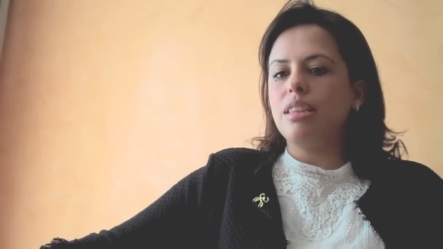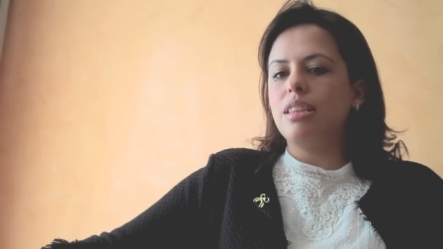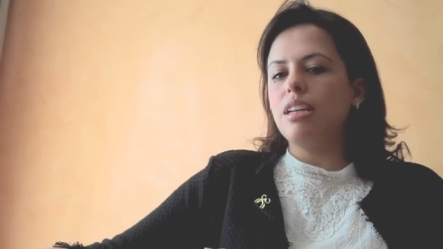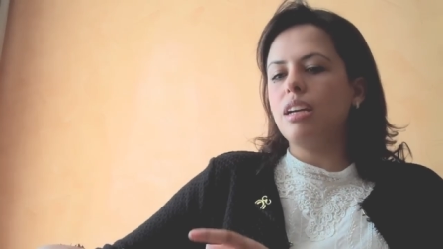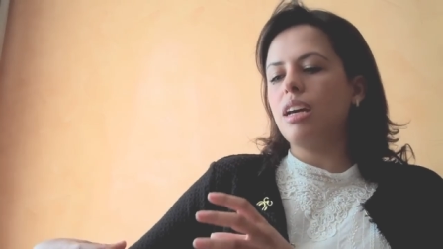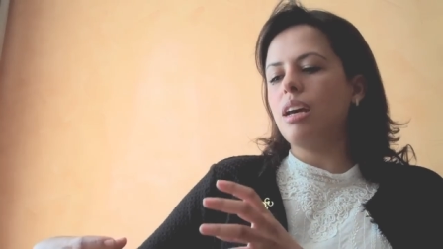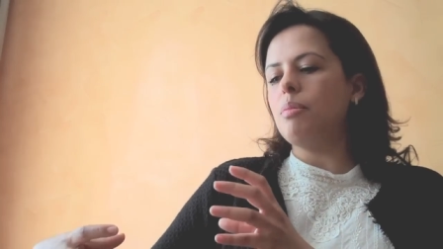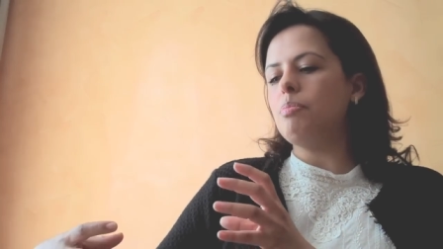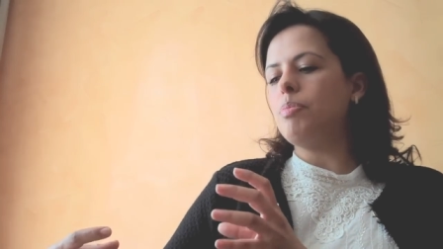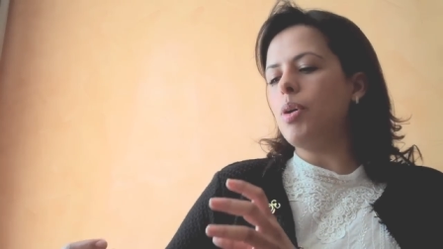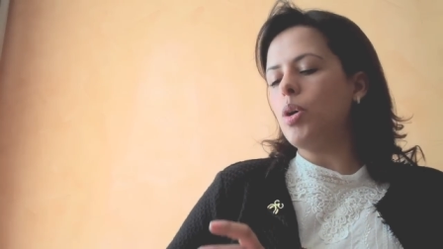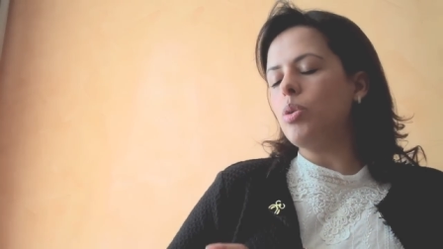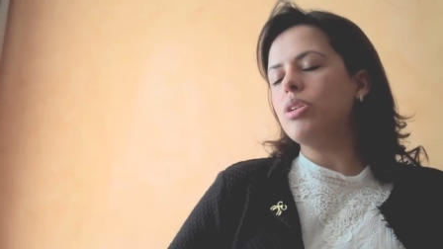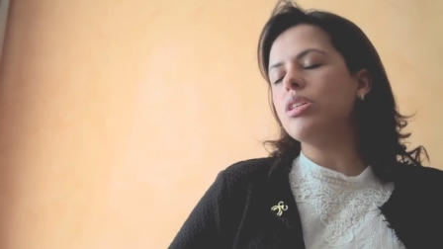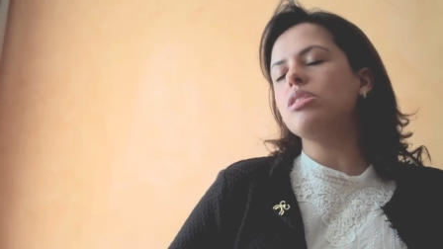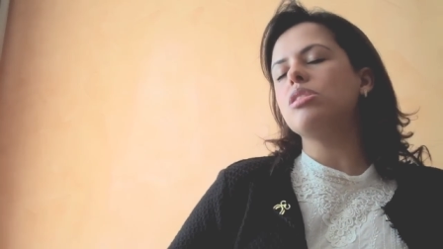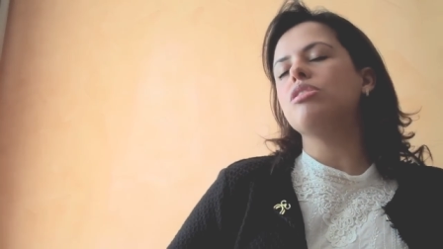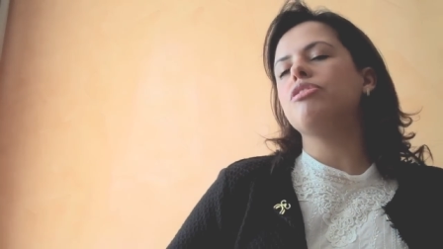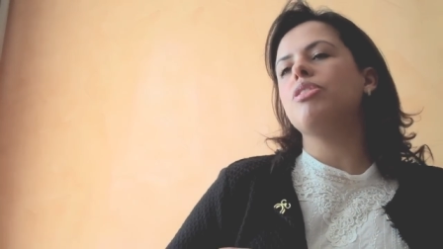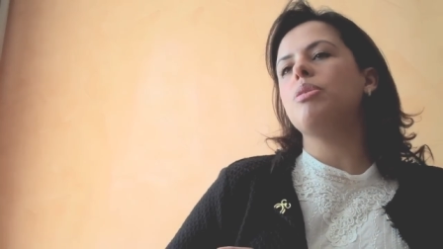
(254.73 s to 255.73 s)
the
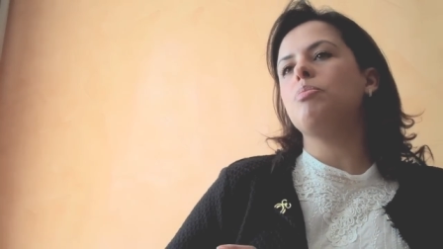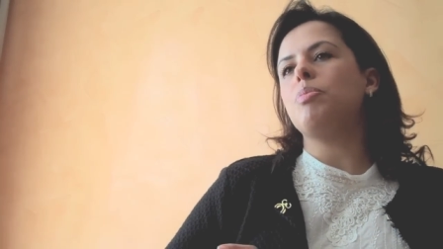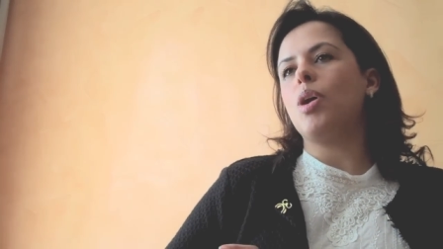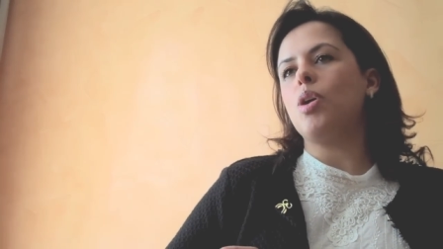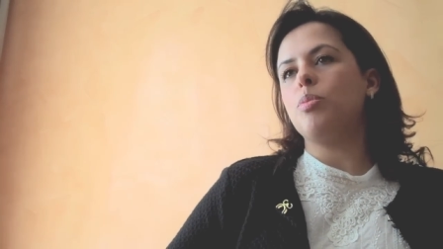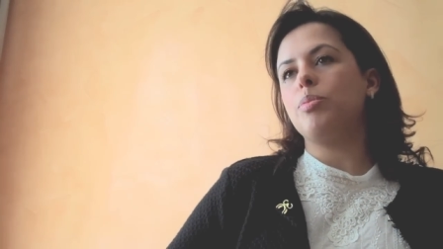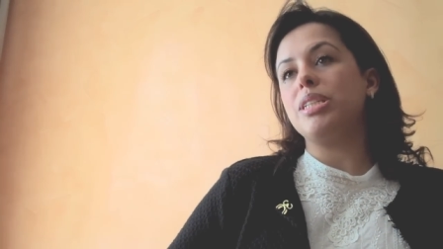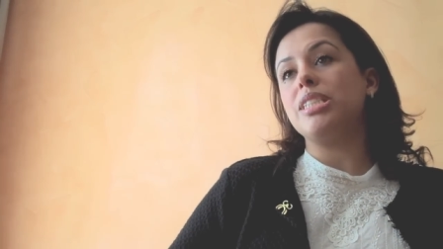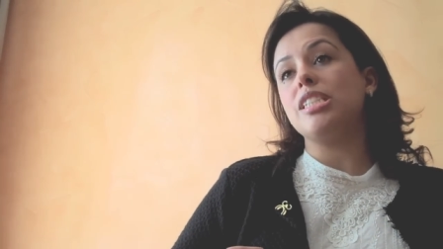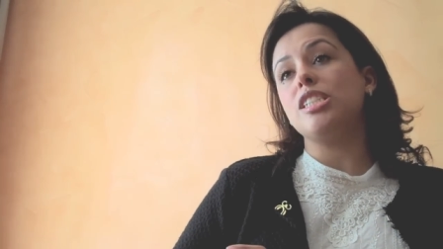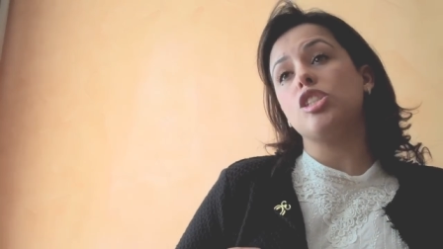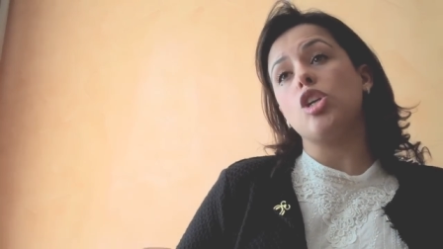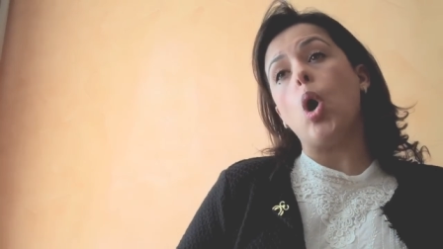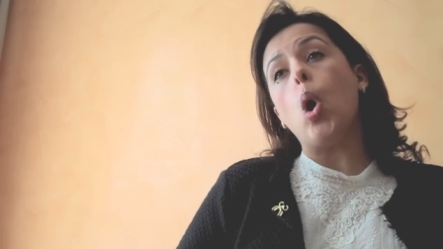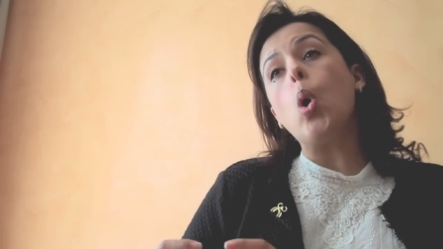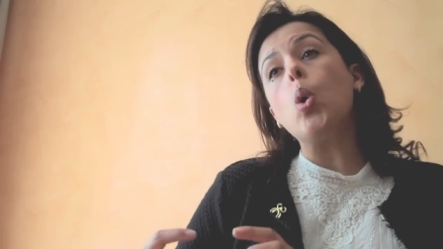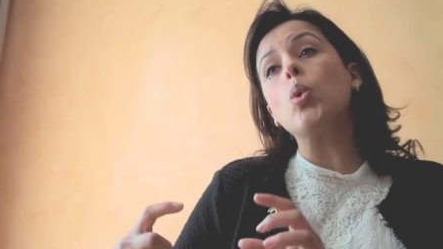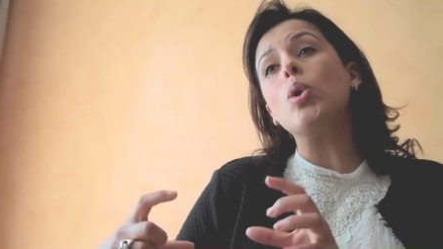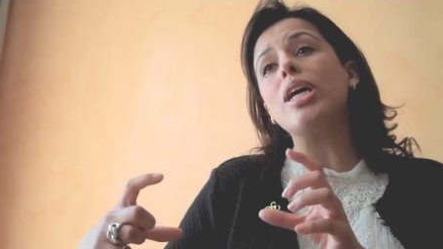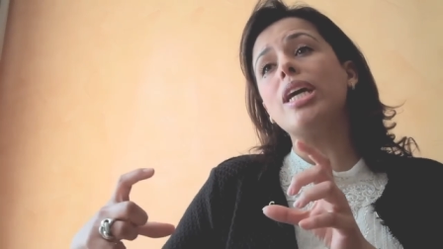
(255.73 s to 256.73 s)
component of empowerment is
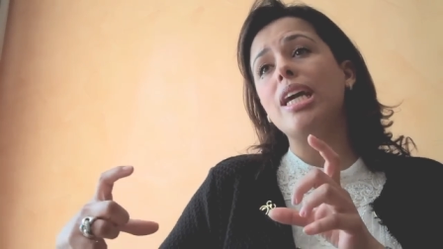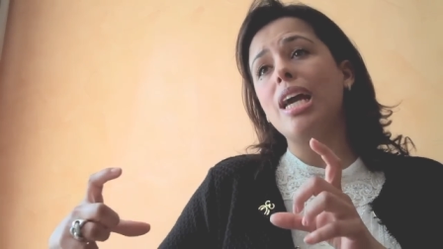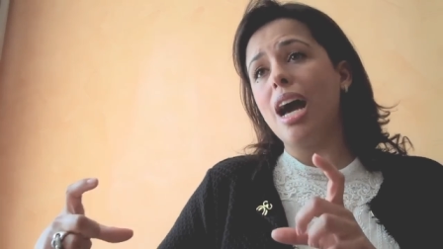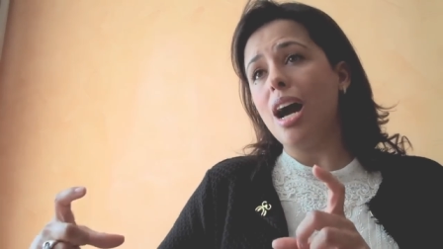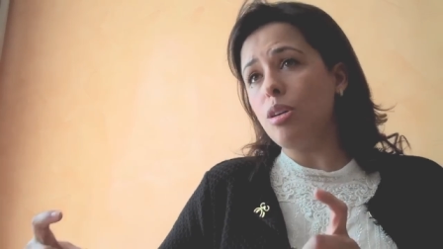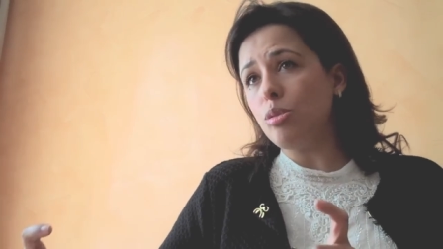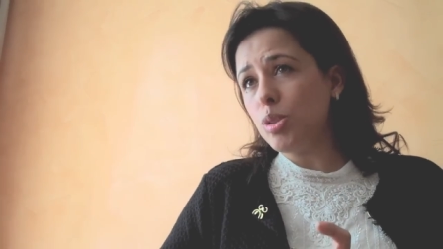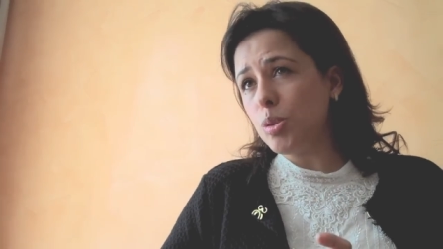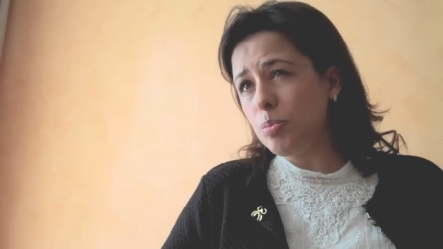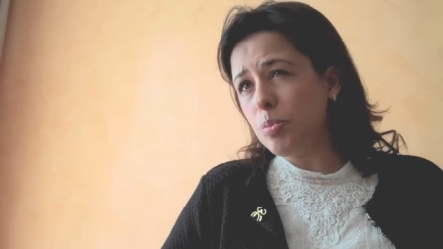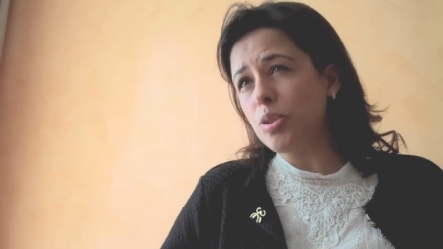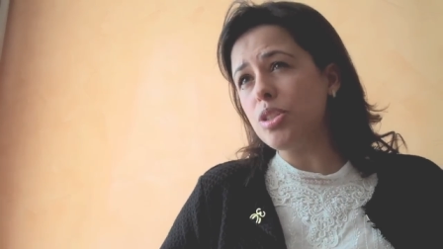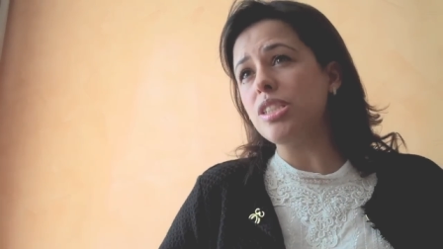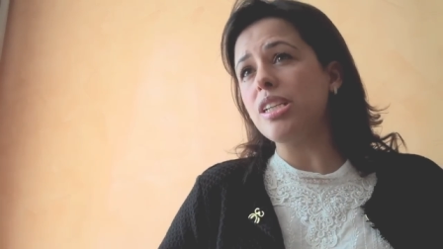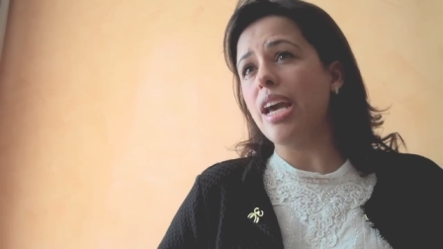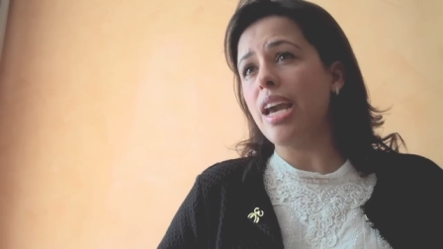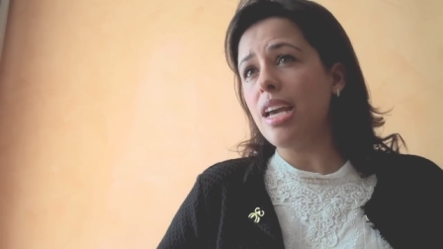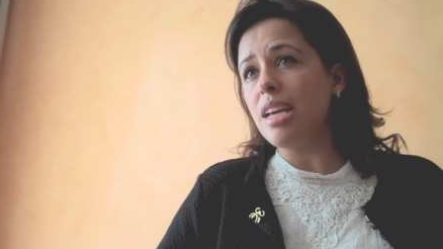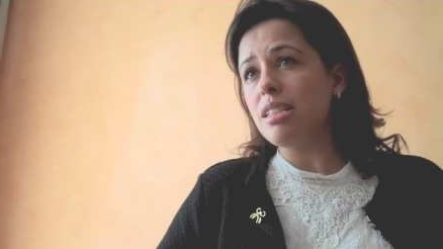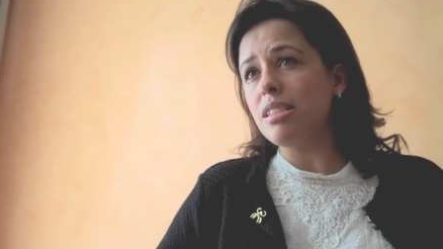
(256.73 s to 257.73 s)
only
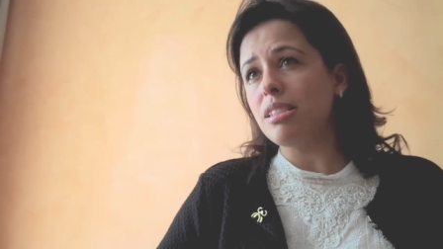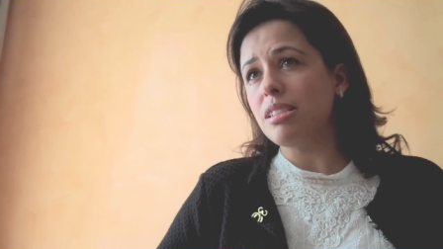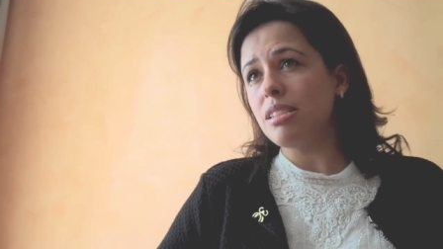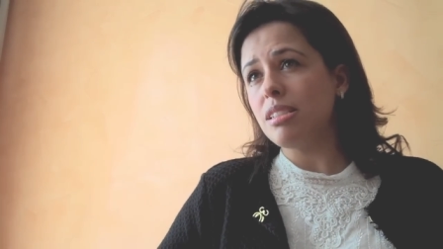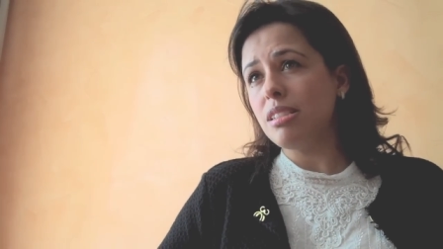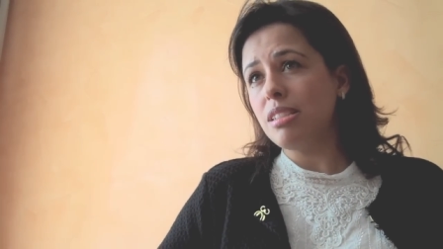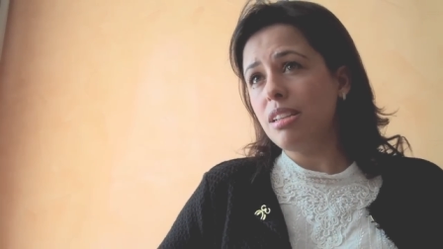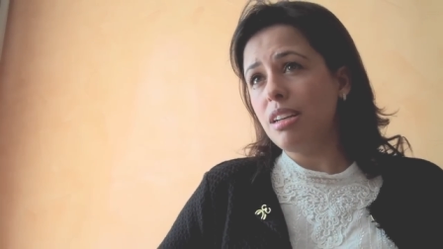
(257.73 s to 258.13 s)
output eight,